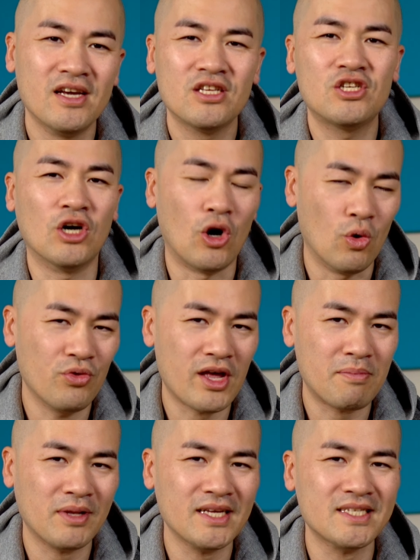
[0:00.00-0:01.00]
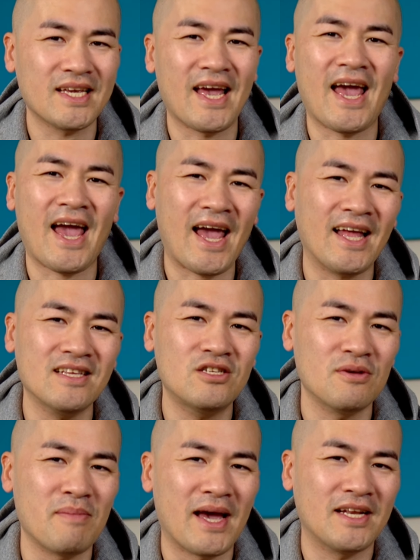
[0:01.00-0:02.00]
to own that place and
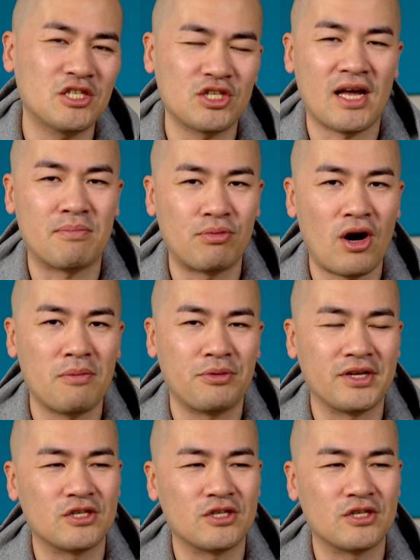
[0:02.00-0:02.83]
to manage that property.